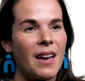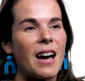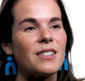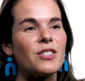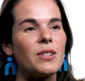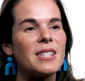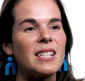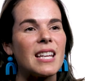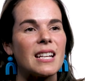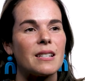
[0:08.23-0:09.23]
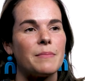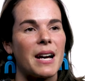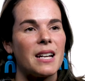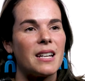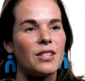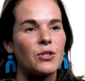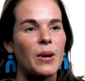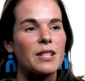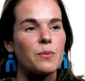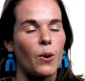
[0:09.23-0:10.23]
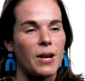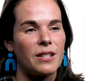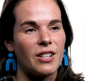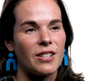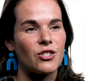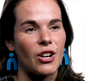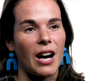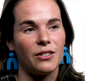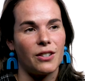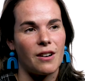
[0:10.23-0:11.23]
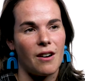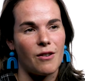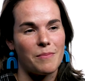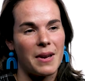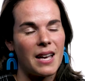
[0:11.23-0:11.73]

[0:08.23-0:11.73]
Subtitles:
As soon as he takes a bite, he's transported to his childhood home,